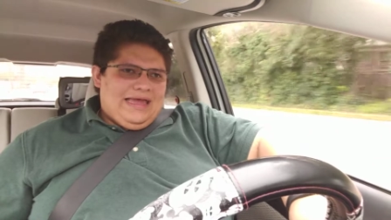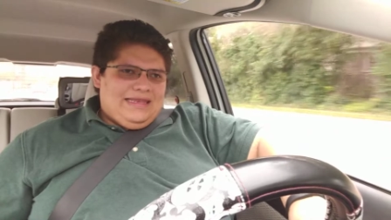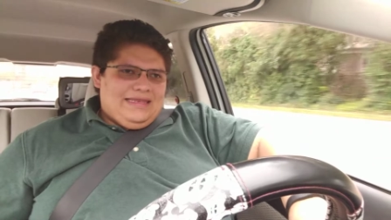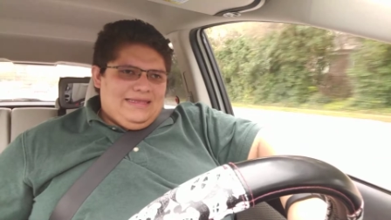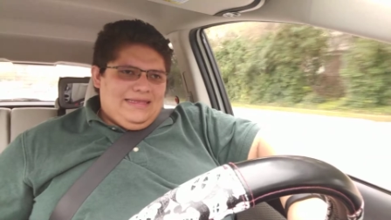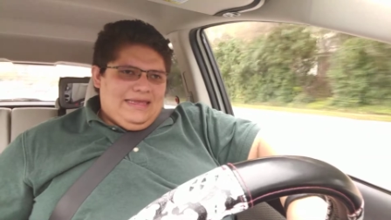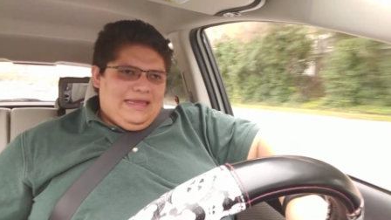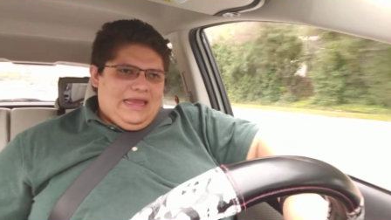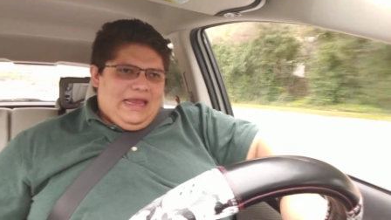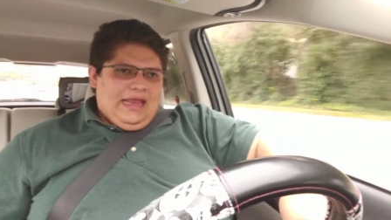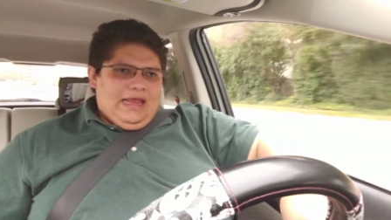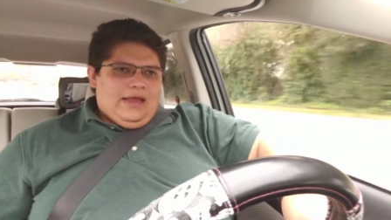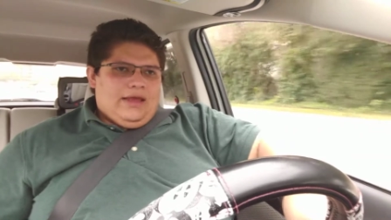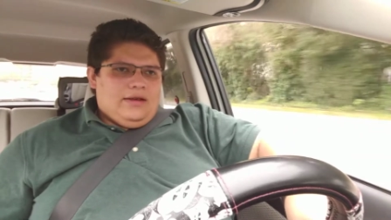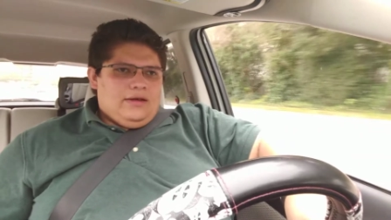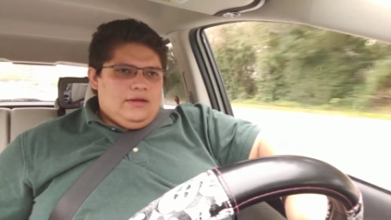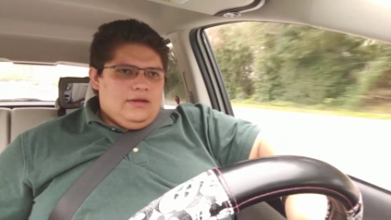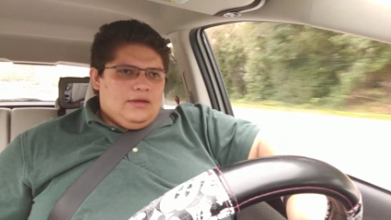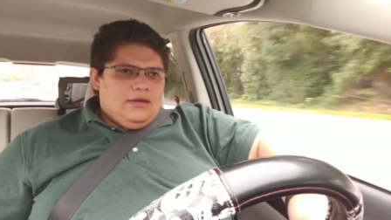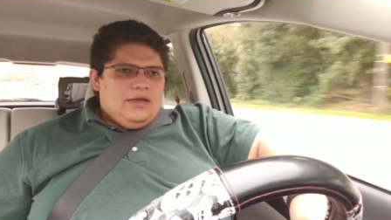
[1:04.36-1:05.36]

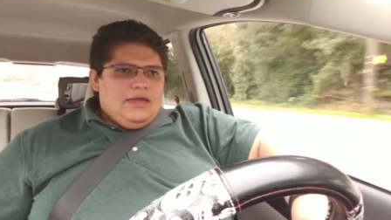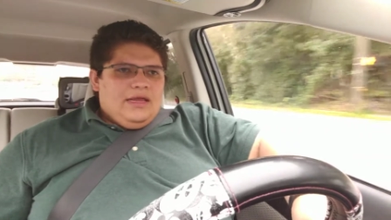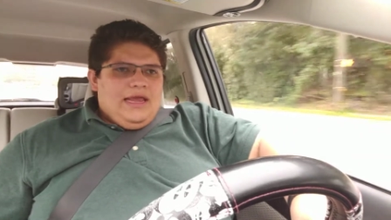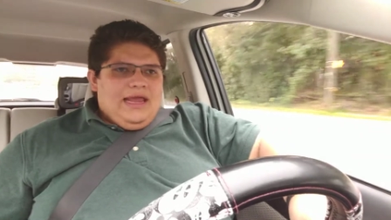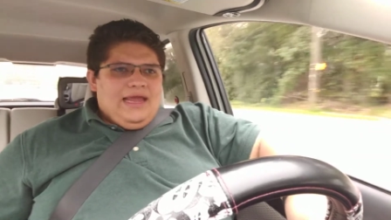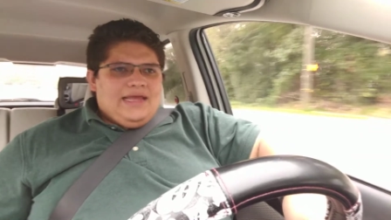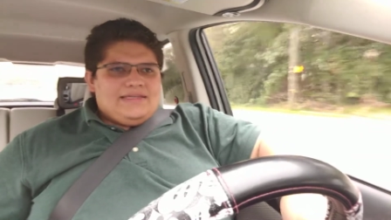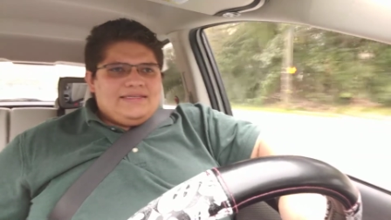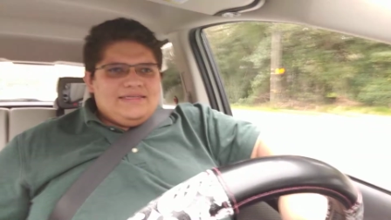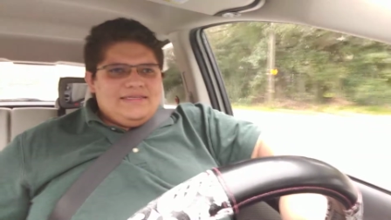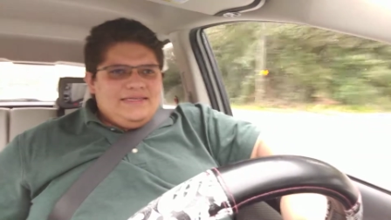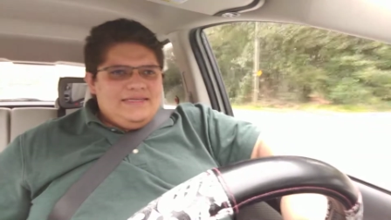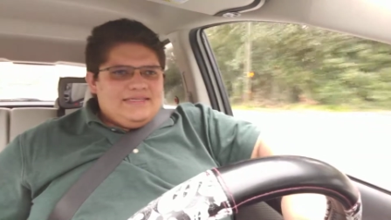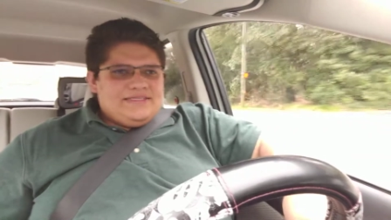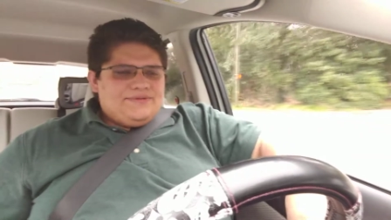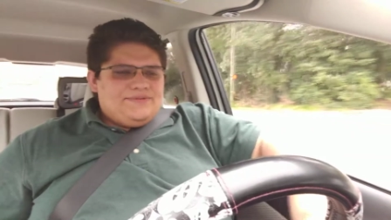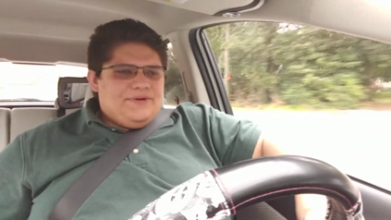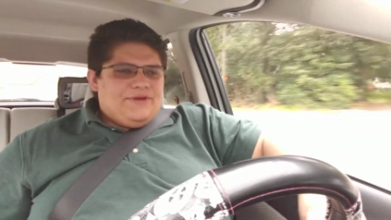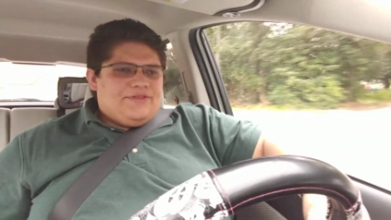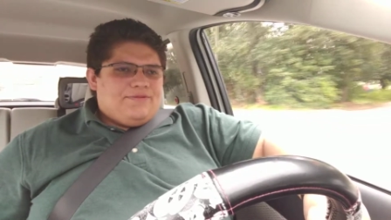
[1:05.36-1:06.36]
Leanne and
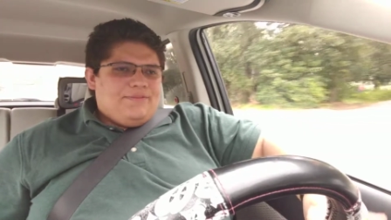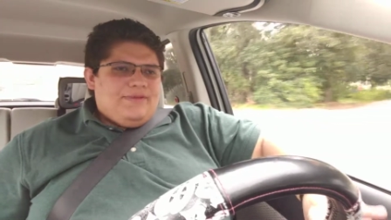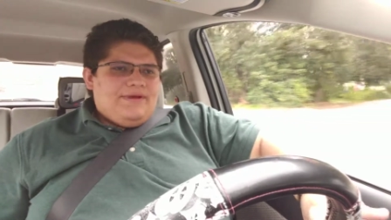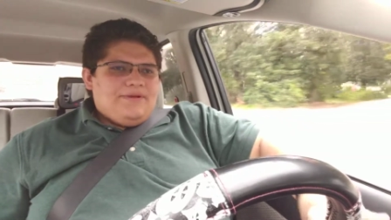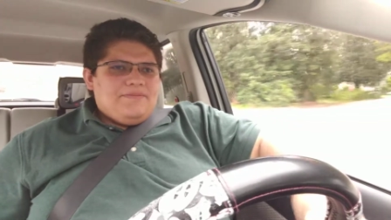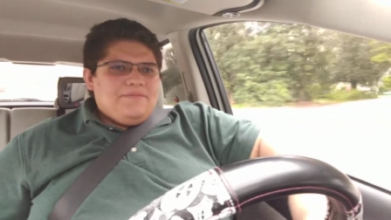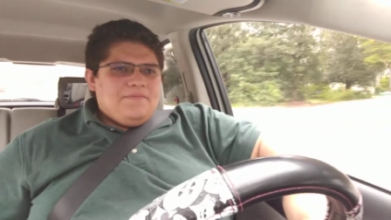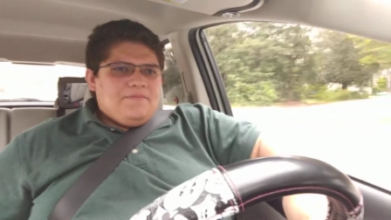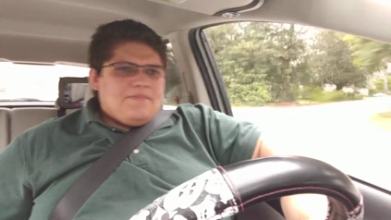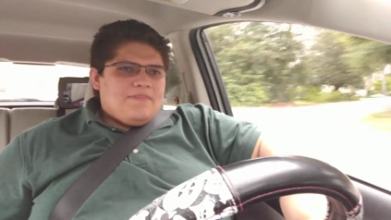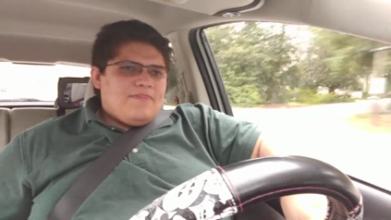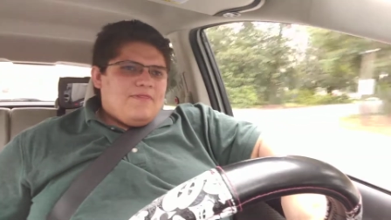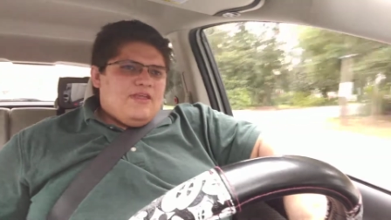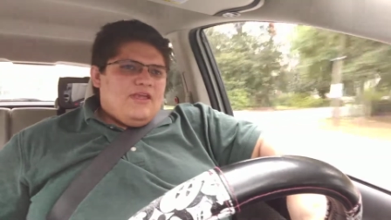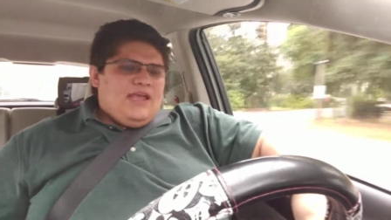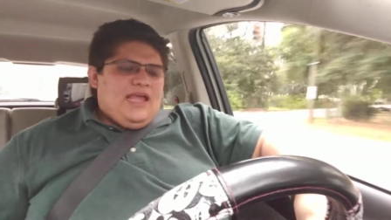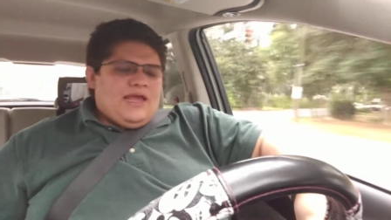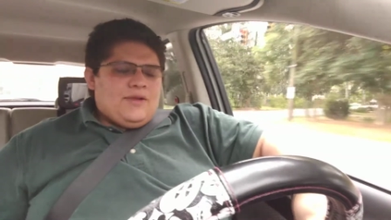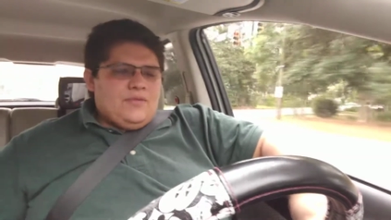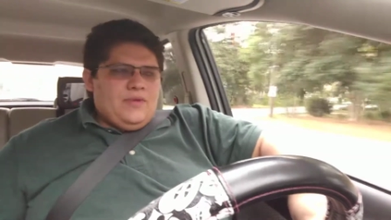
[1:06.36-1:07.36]
Denise with me,
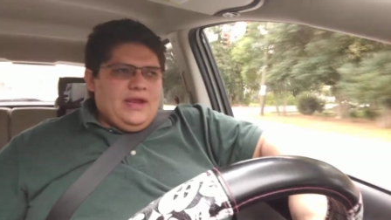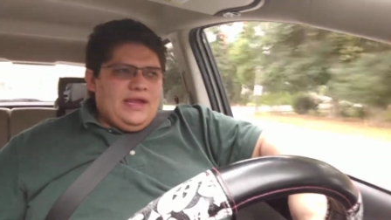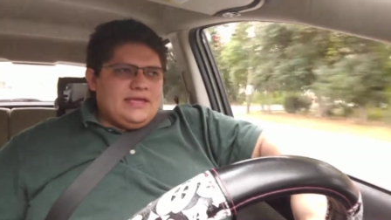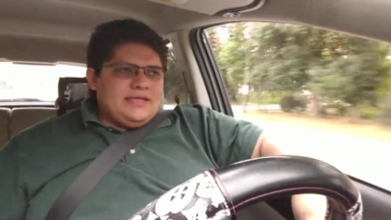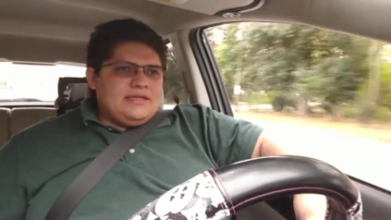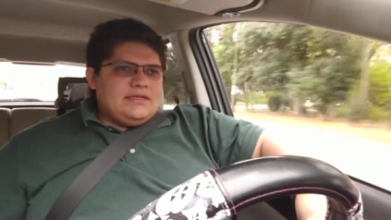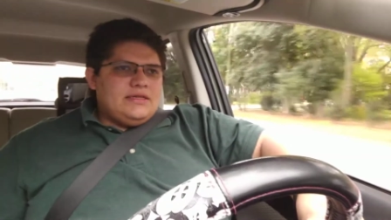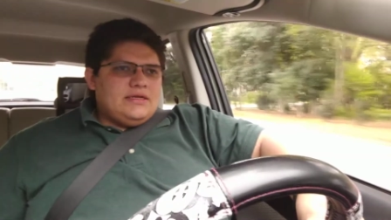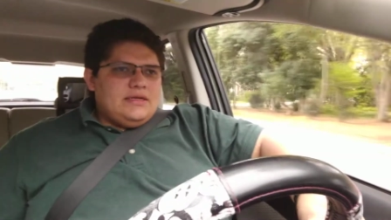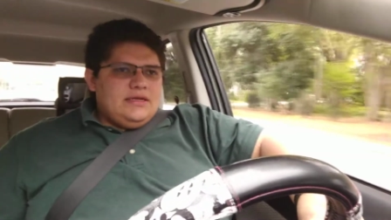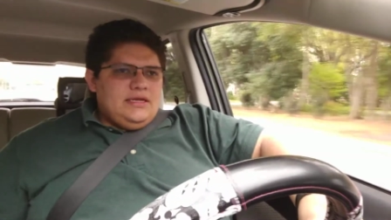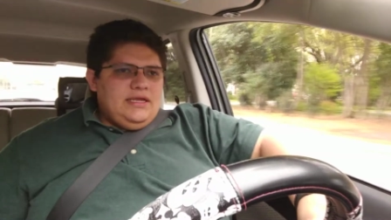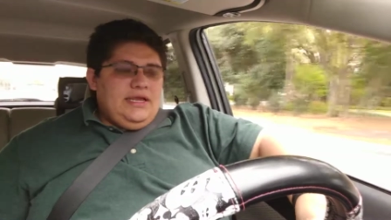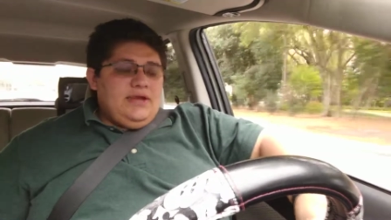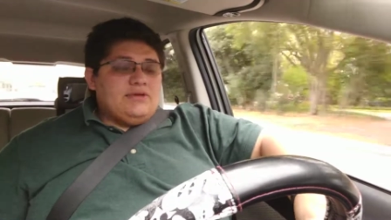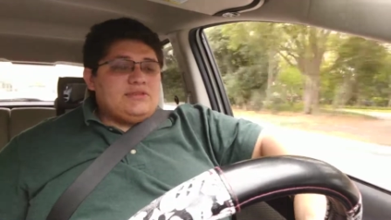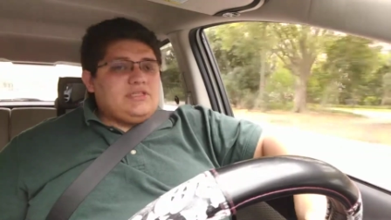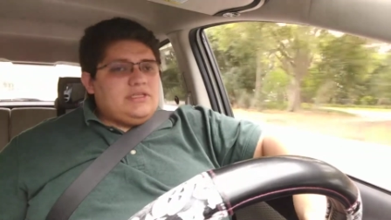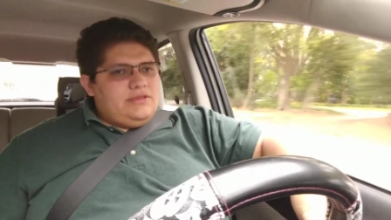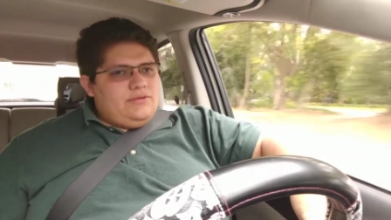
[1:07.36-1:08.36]
and
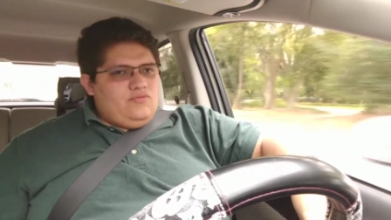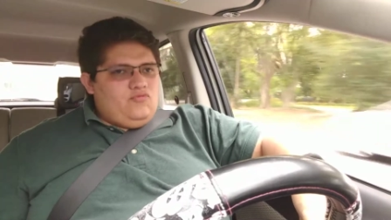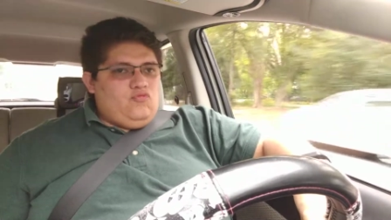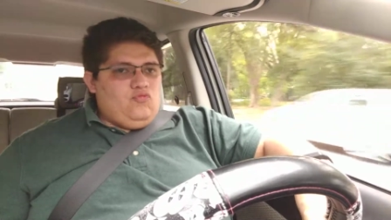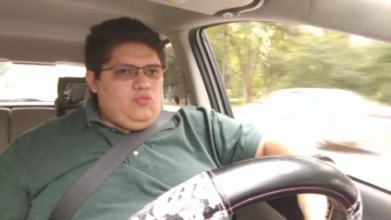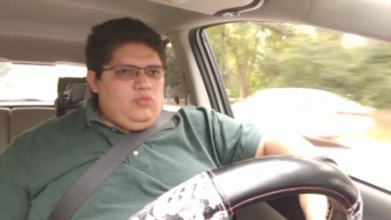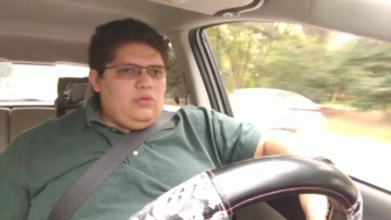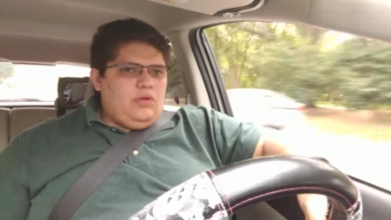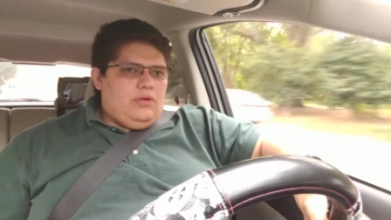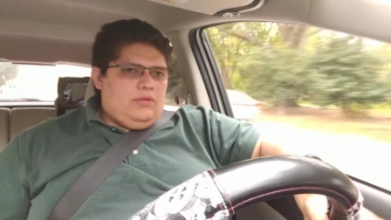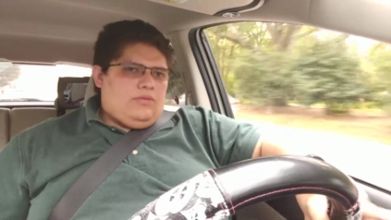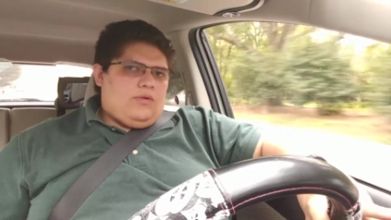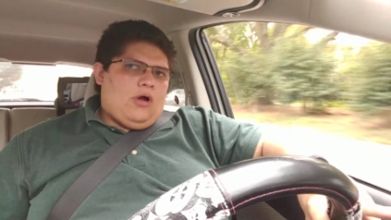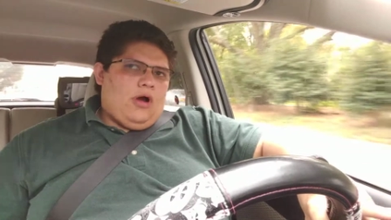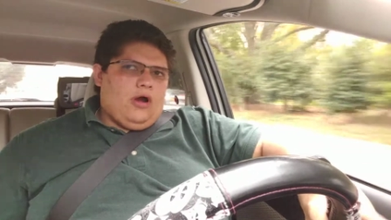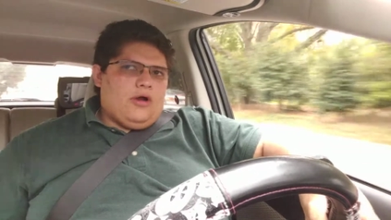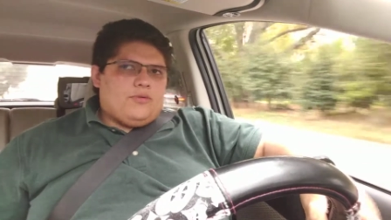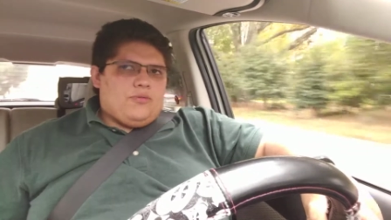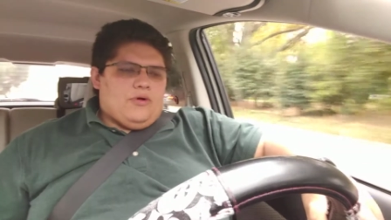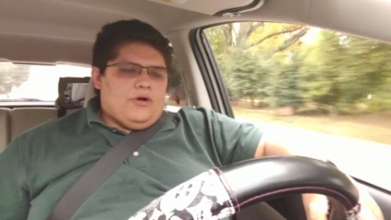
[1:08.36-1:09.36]
it was a
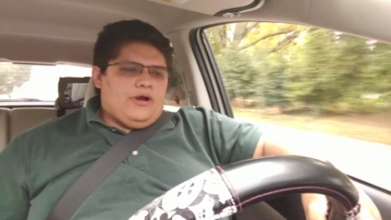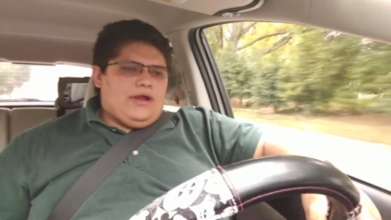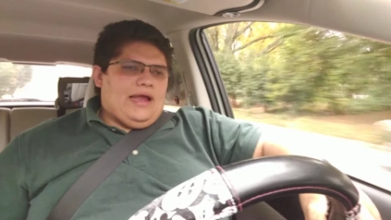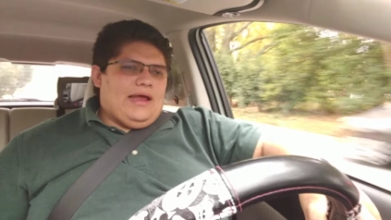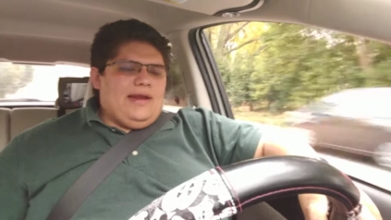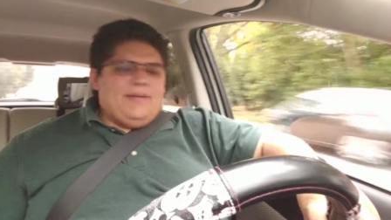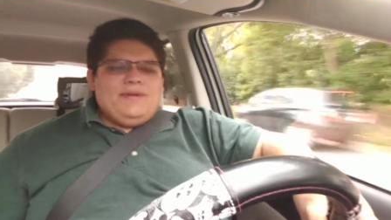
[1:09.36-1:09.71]
hard workout.